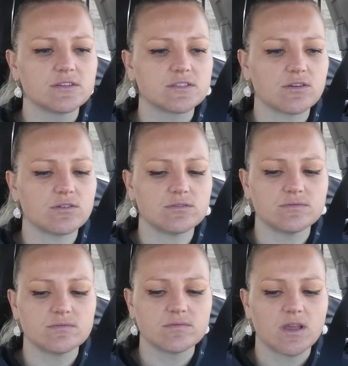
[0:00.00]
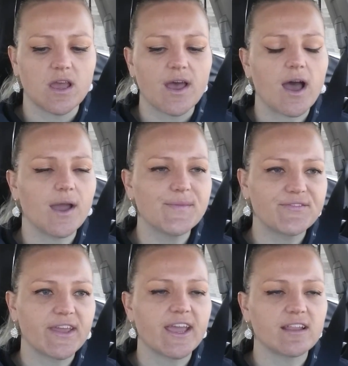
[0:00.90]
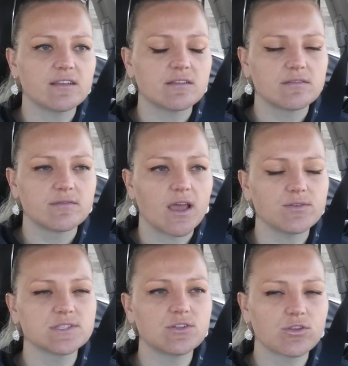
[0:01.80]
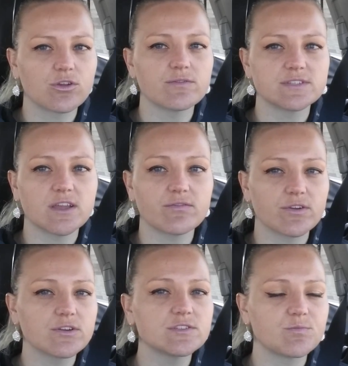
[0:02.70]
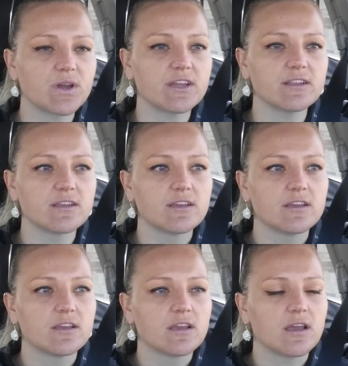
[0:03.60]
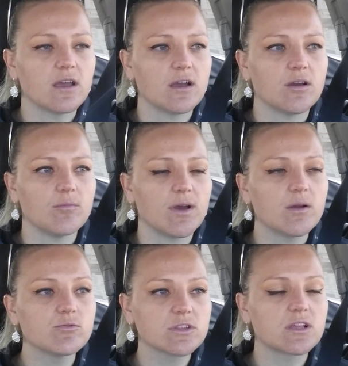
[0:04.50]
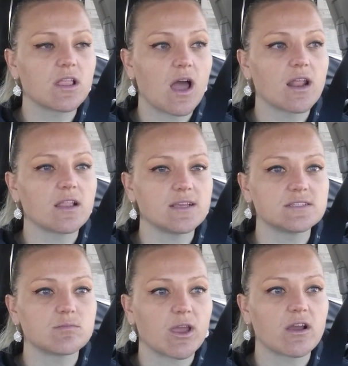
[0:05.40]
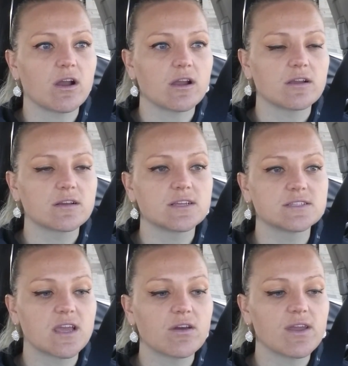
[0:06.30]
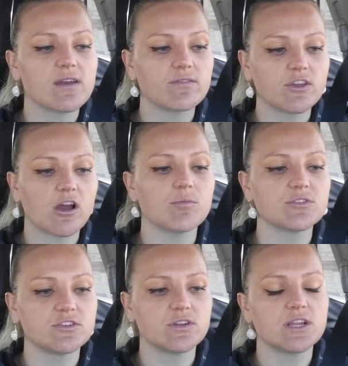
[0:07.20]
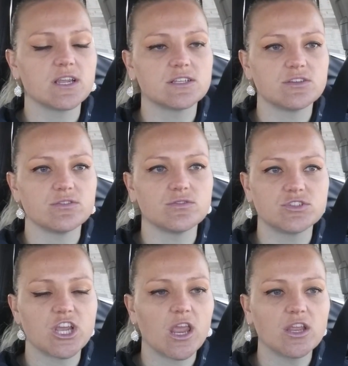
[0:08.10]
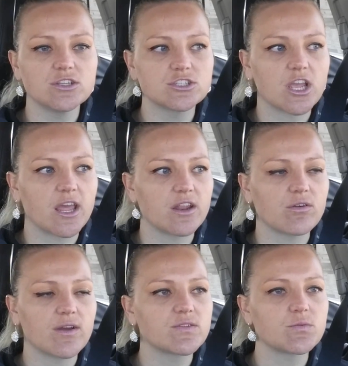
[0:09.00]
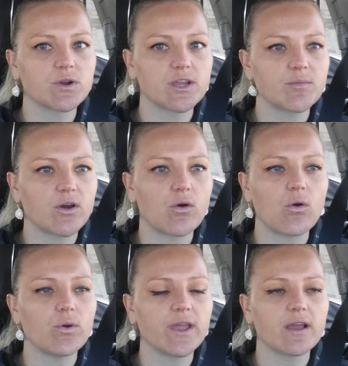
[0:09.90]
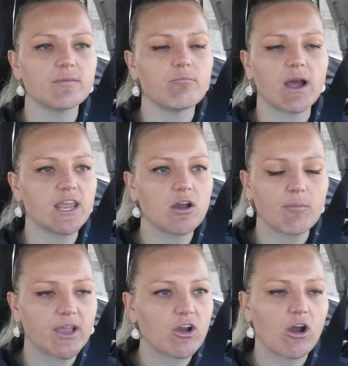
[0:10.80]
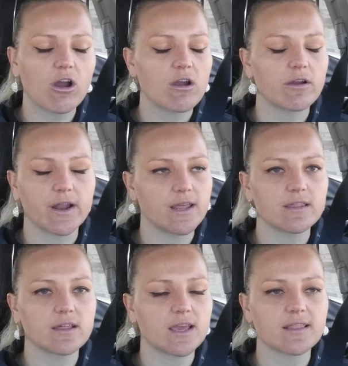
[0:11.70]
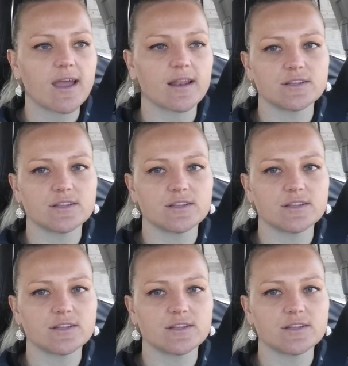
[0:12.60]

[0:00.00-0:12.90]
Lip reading: So I'm a fan. I was a little nervous at first, but I'm really glad I leased my car, because now I have the opportunity to change and I don't have to worry about owing money on my car or anything like that.